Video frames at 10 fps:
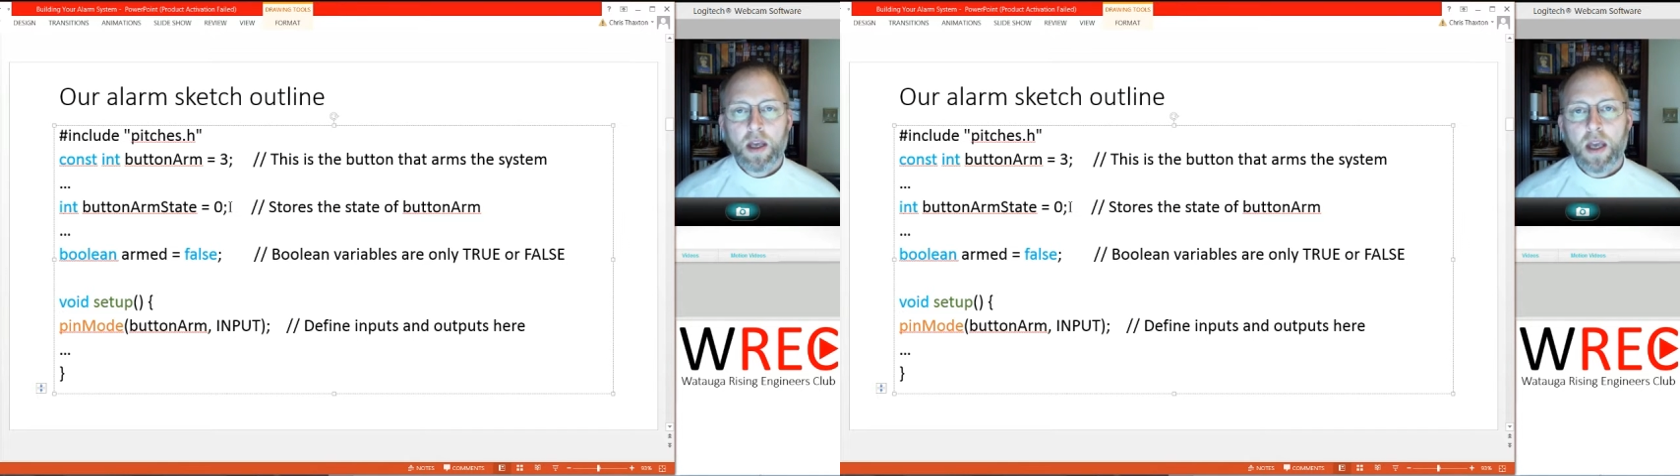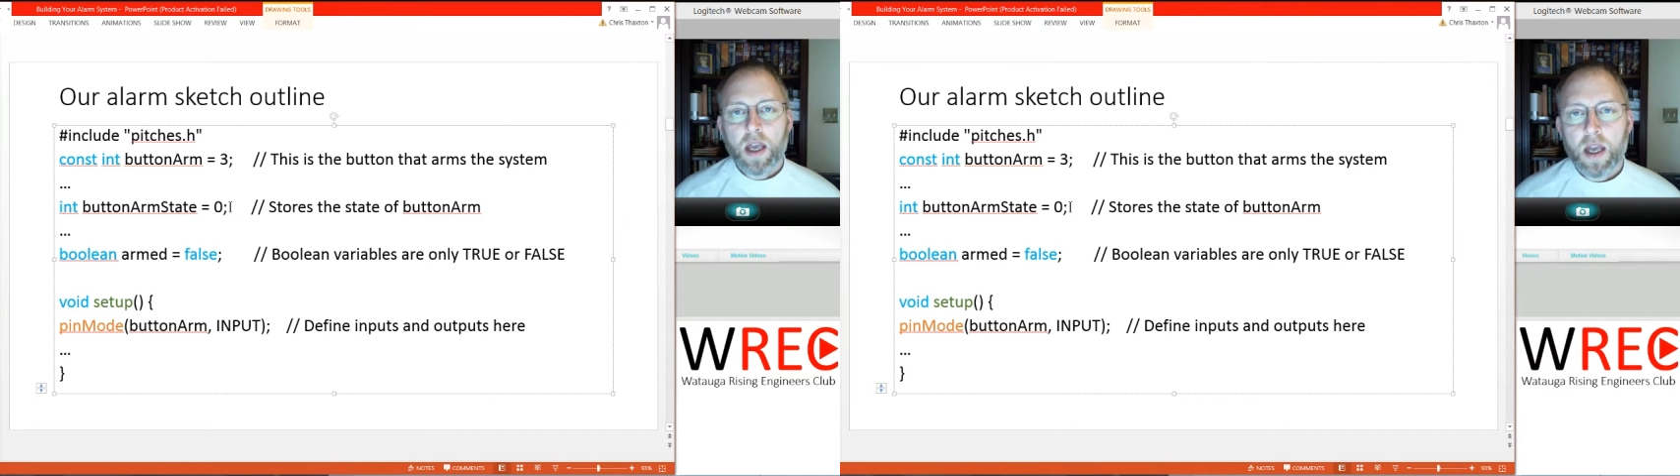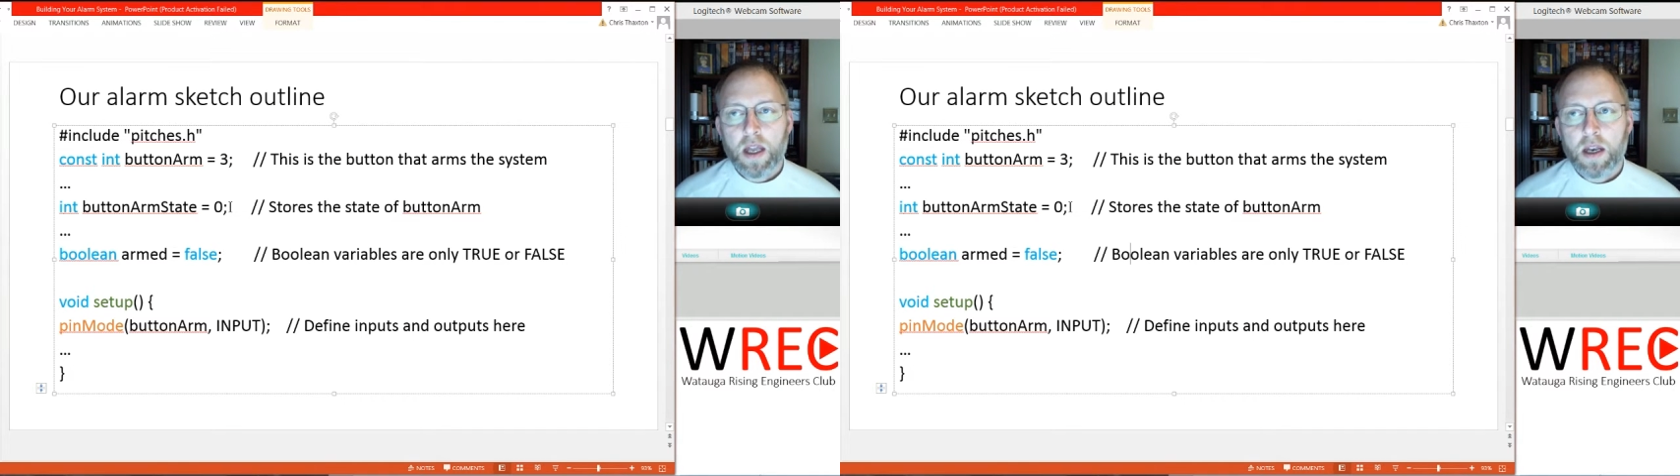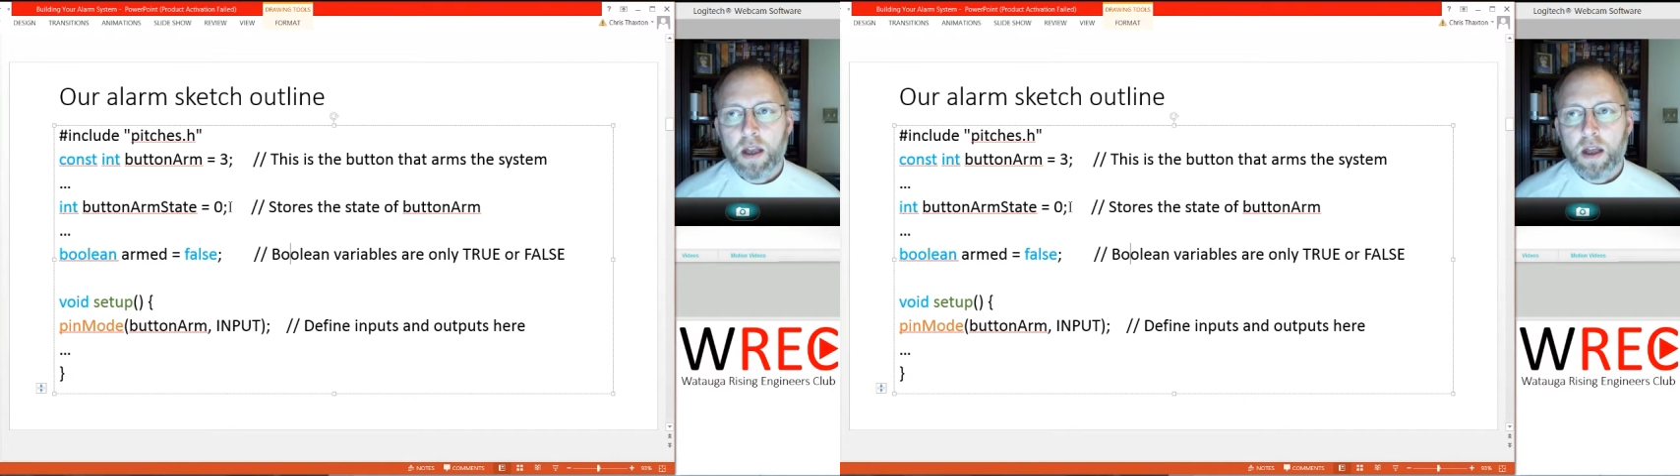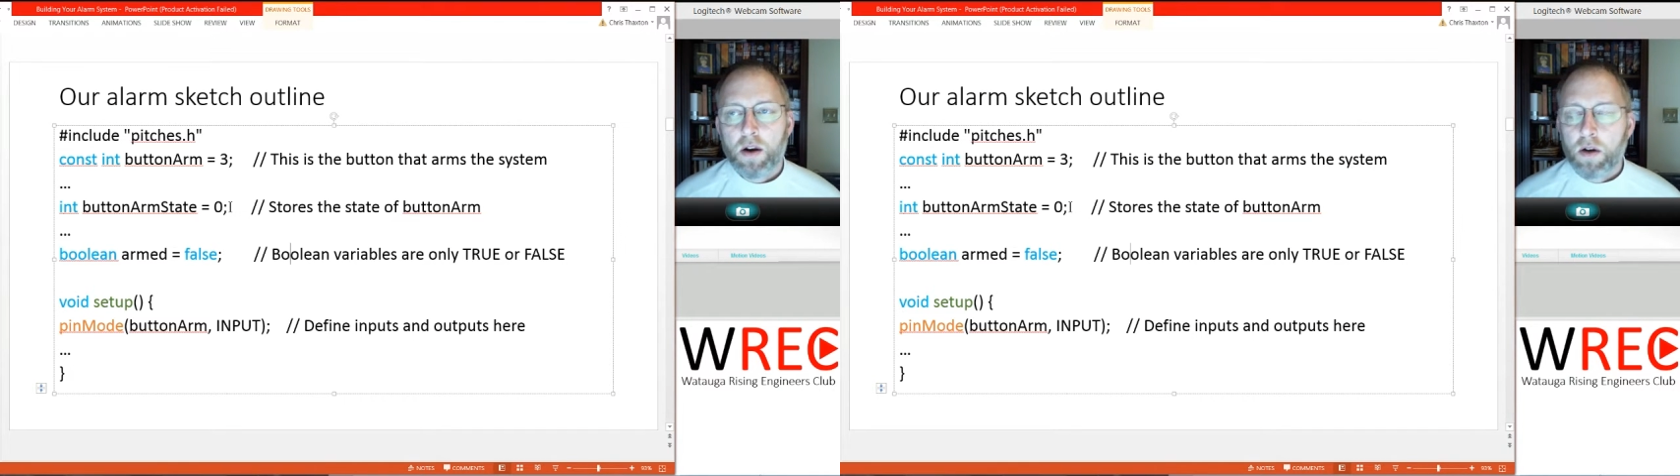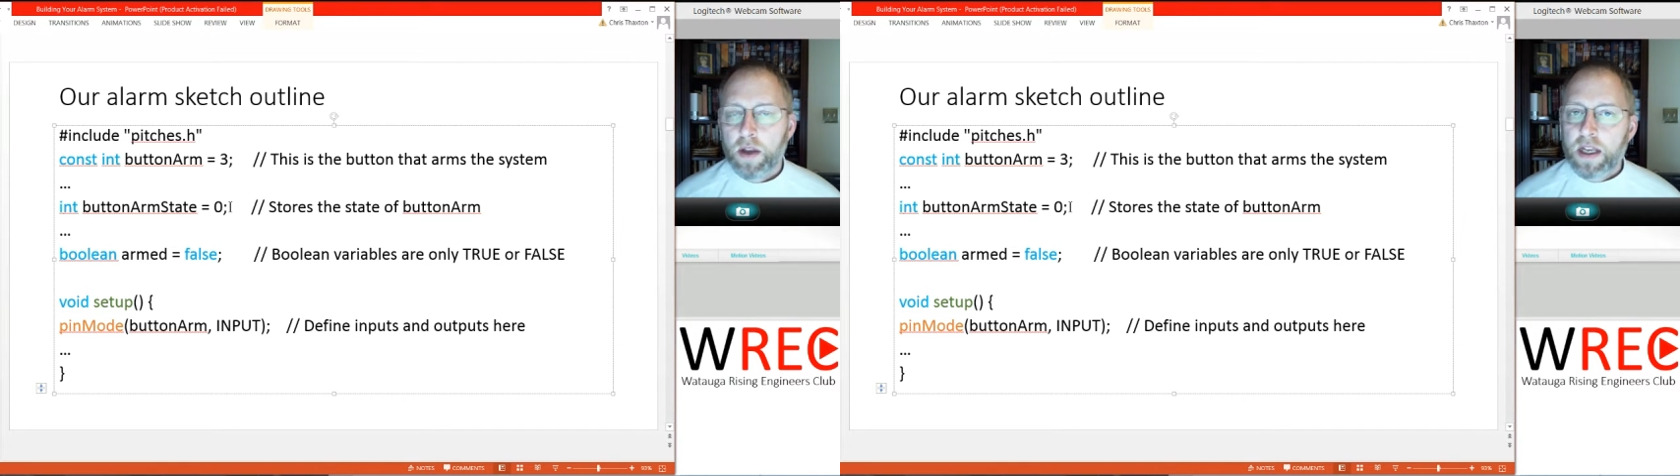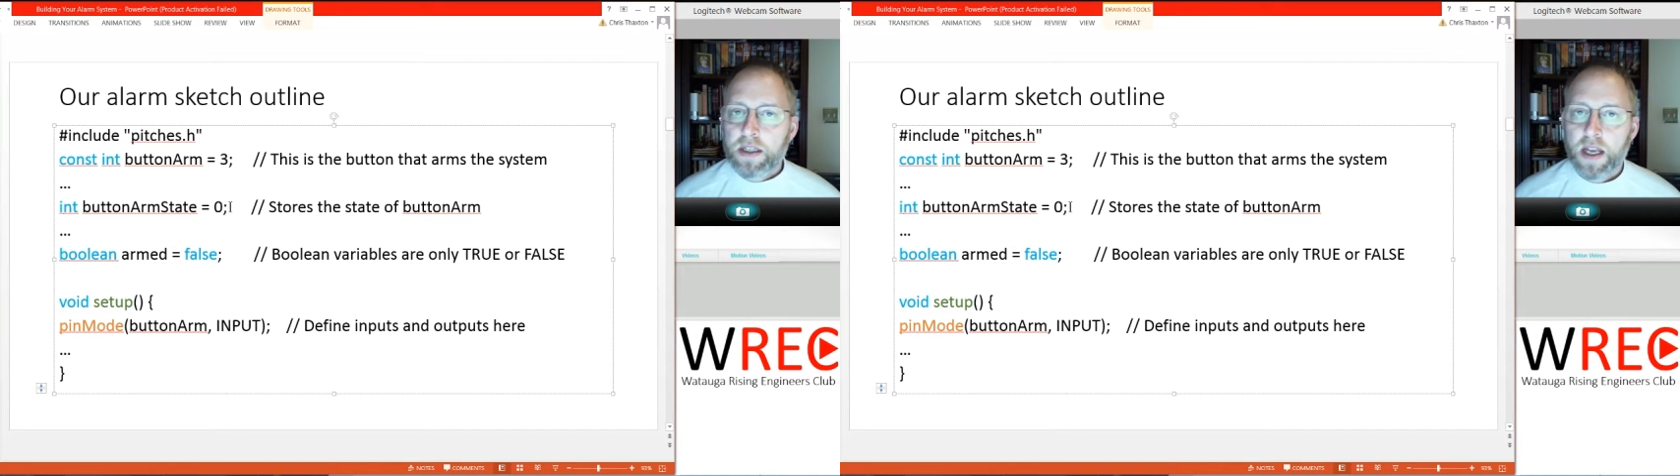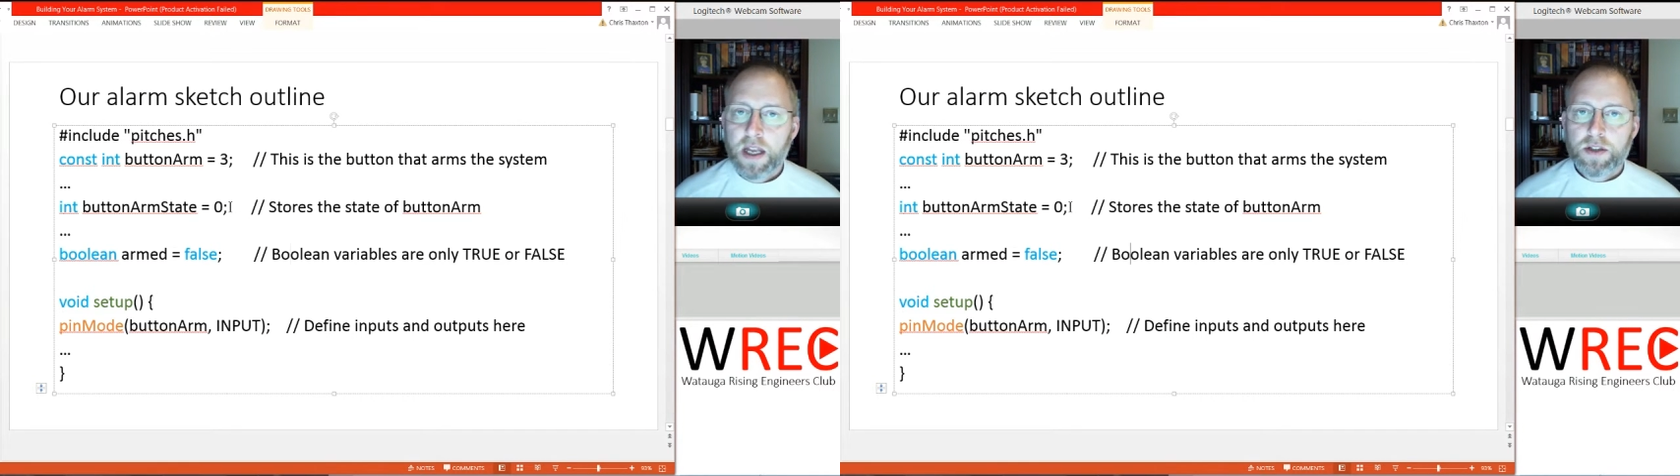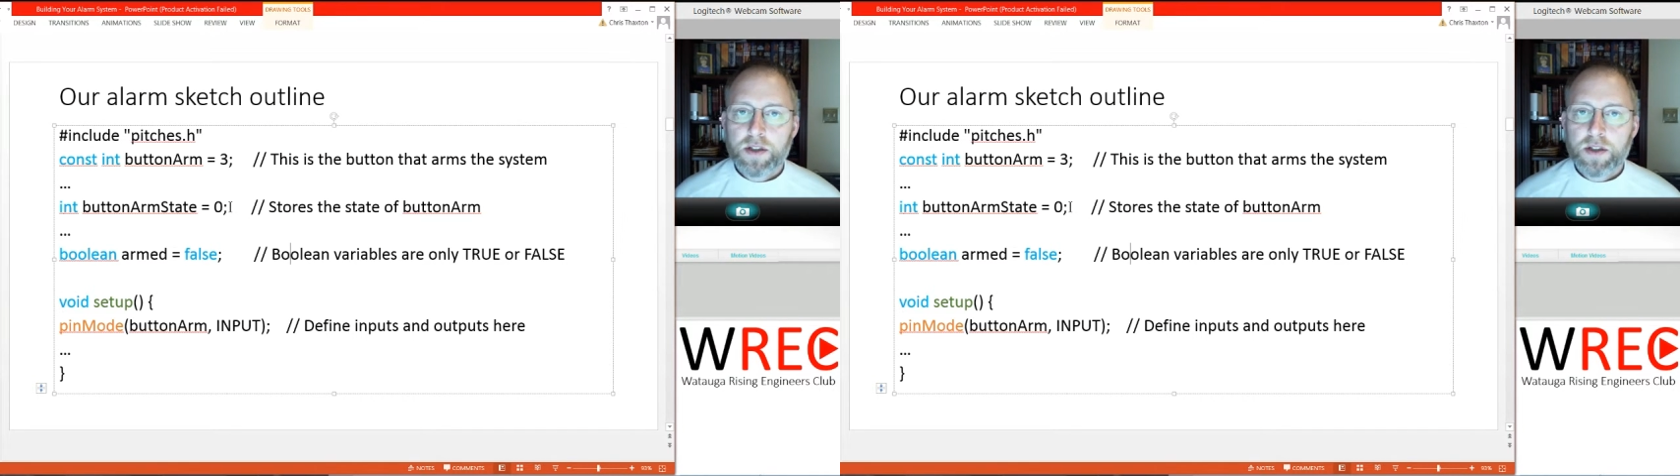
And it only contains